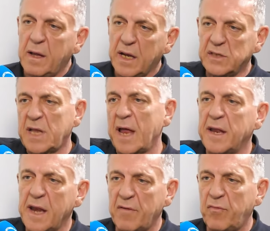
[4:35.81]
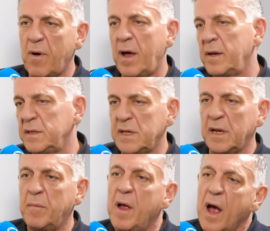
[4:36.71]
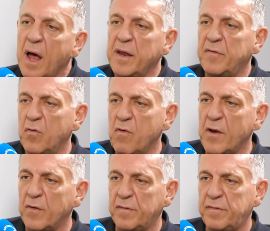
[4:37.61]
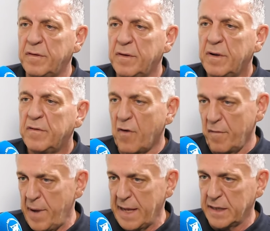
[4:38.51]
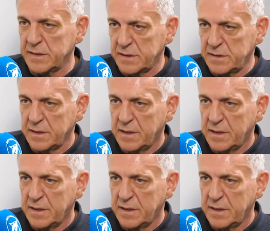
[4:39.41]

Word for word: He's done another one. He's hit him, and they've all run off. Five black geezers.